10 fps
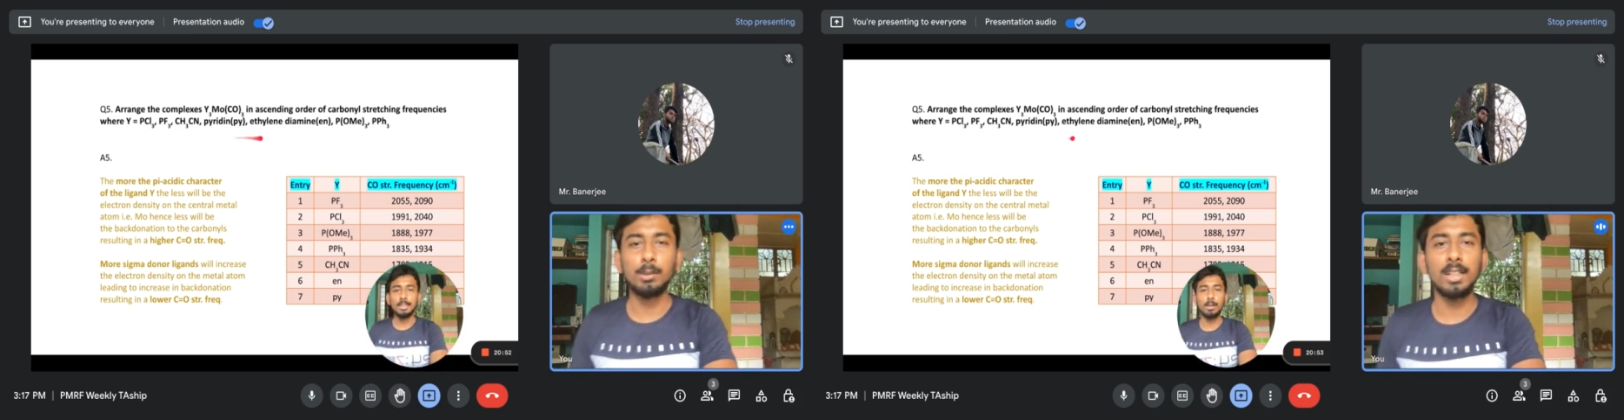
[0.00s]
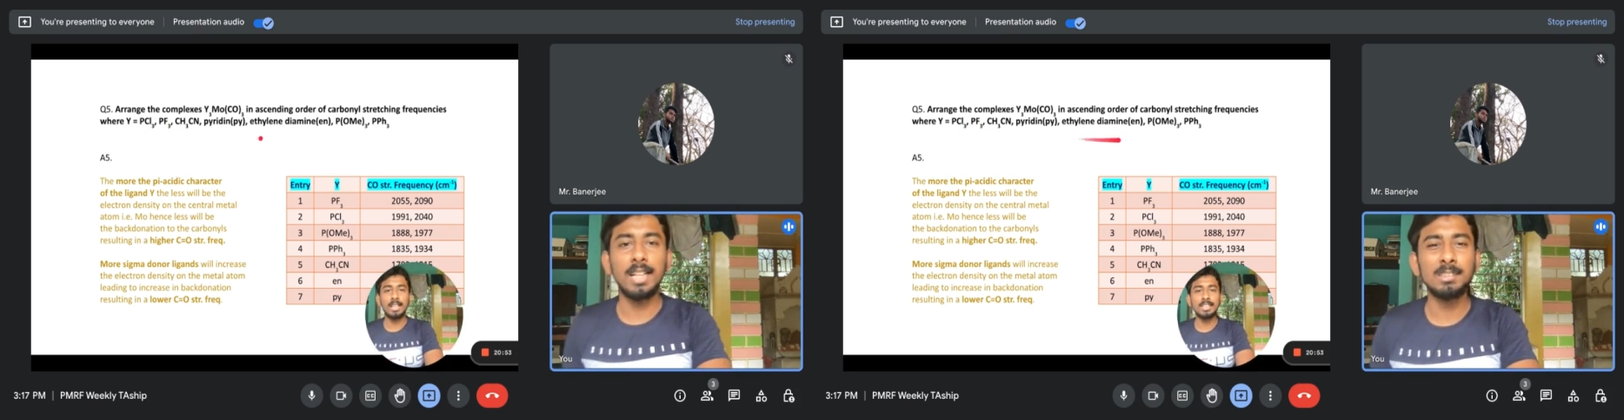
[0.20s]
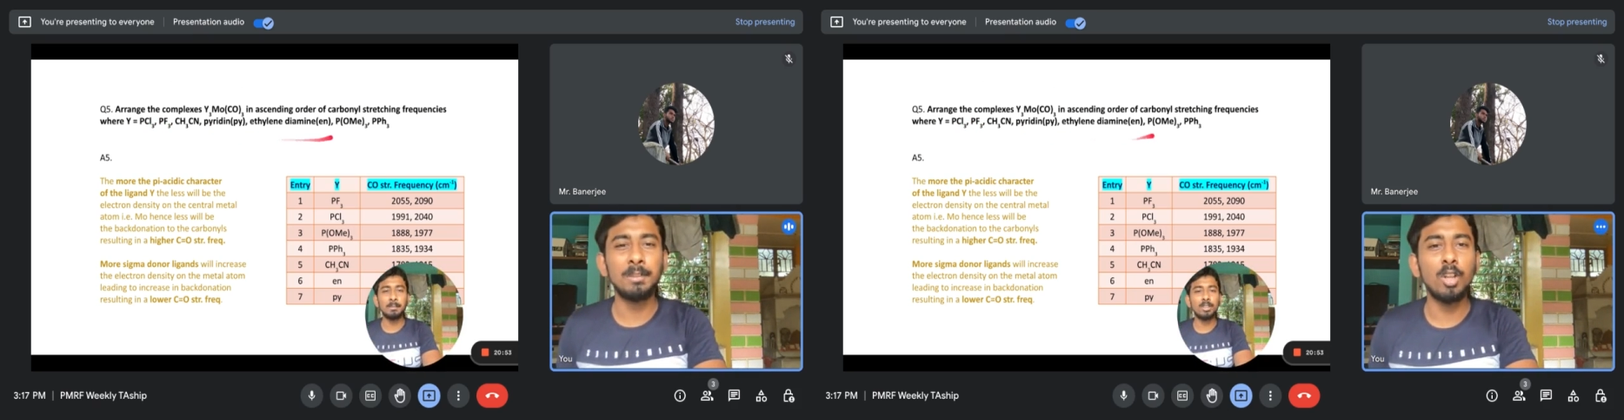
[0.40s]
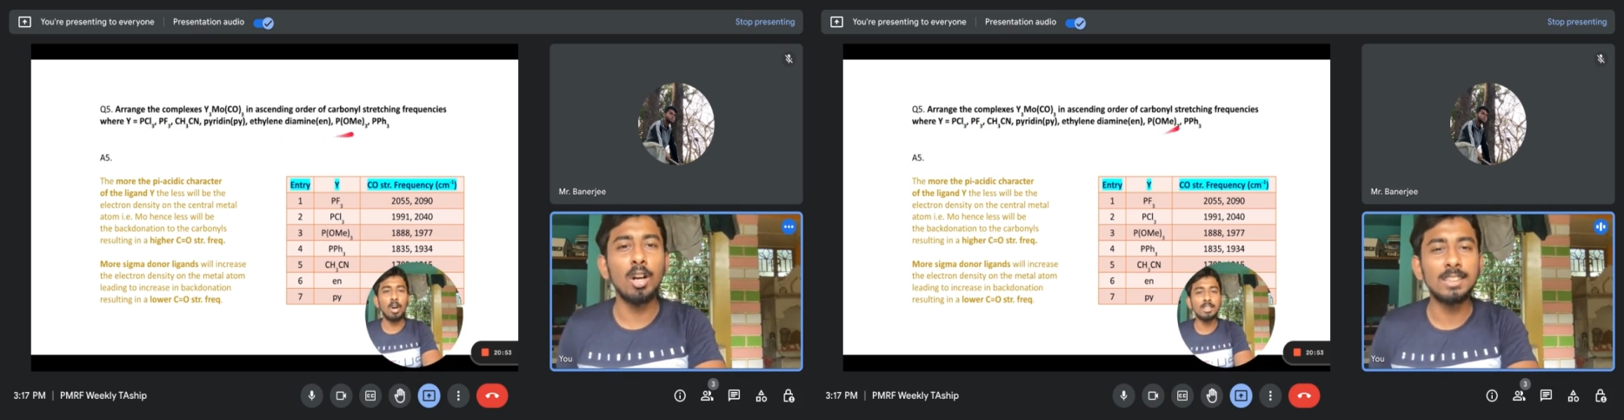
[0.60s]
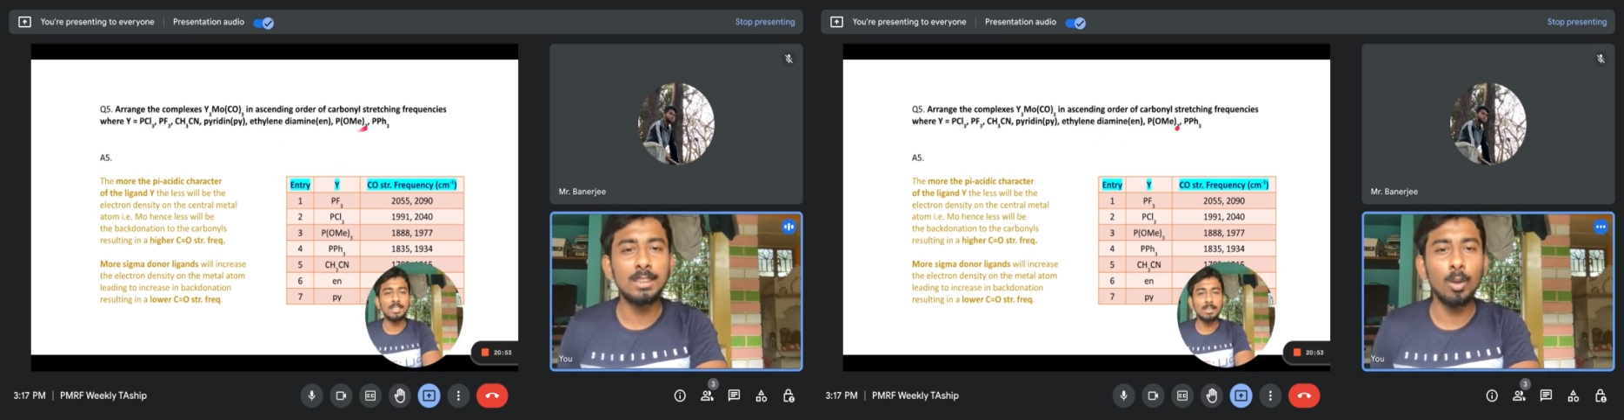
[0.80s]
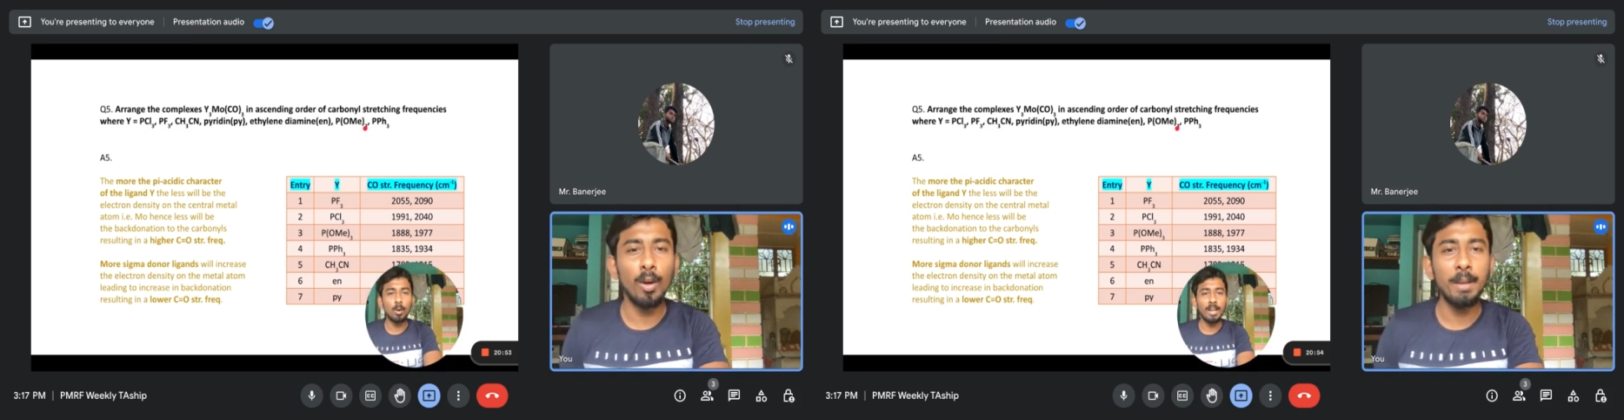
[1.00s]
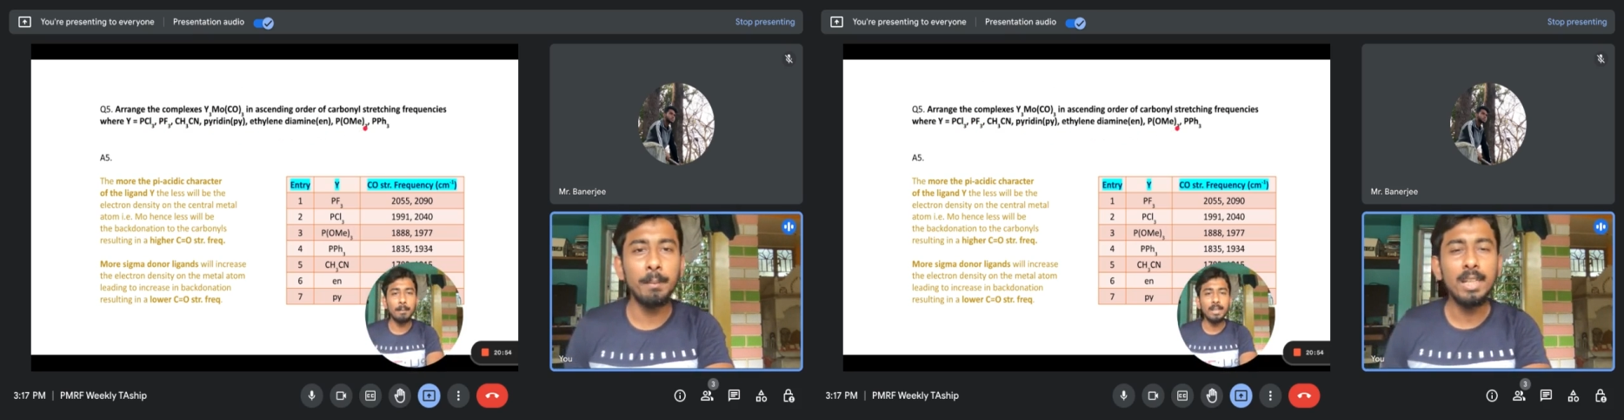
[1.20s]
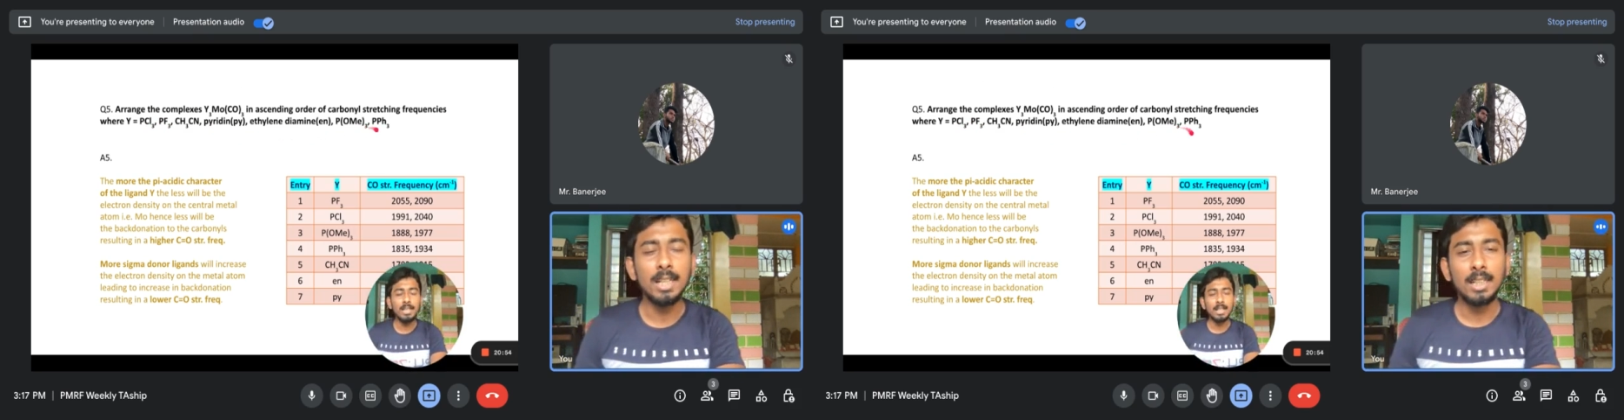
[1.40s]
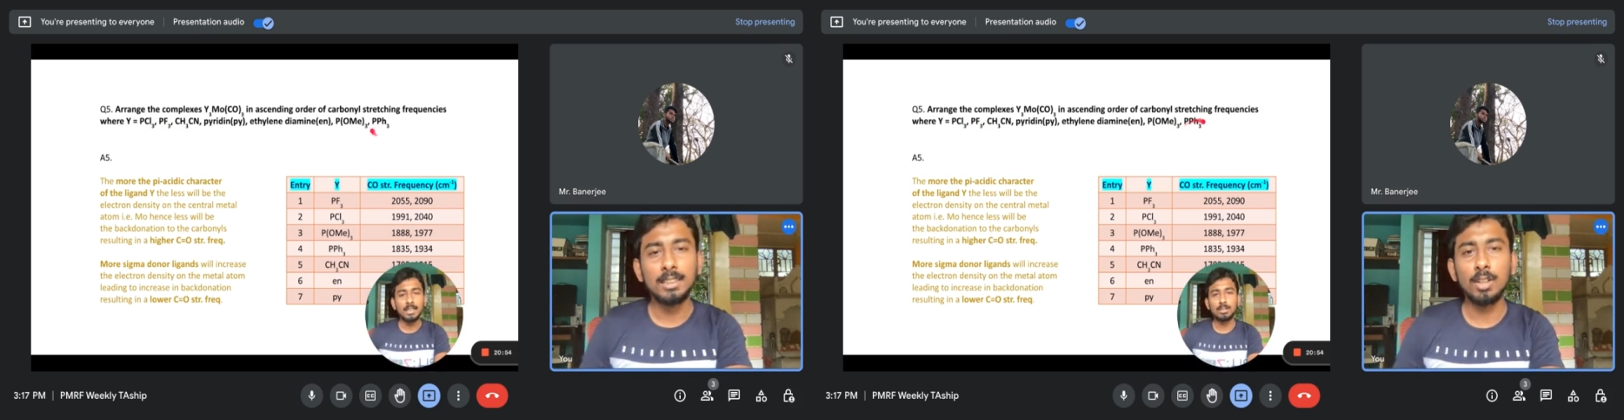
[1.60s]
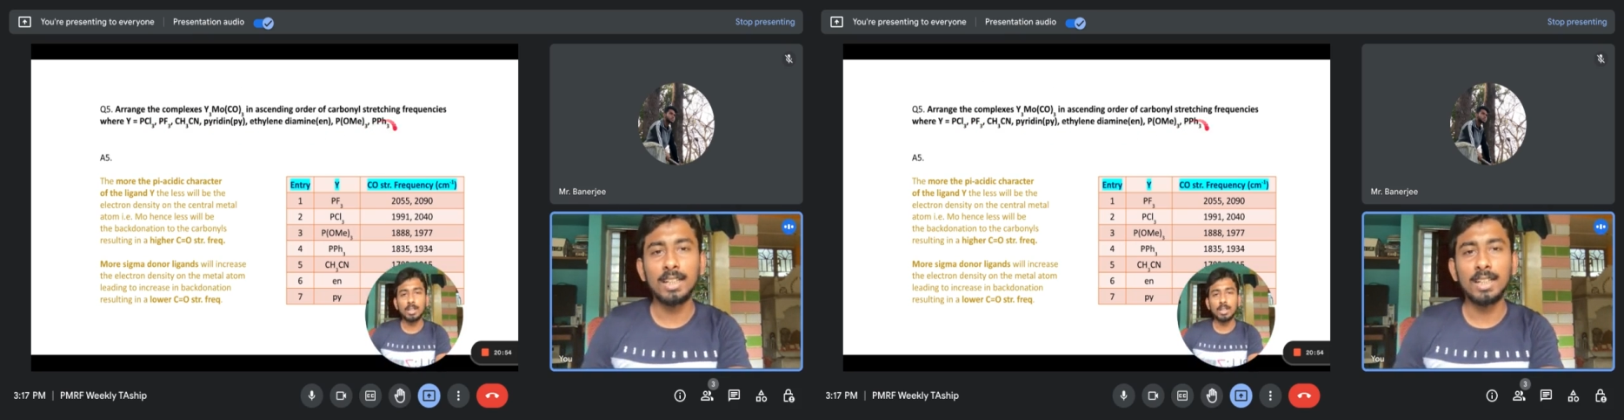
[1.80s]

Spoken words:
this one has methoxy OMe,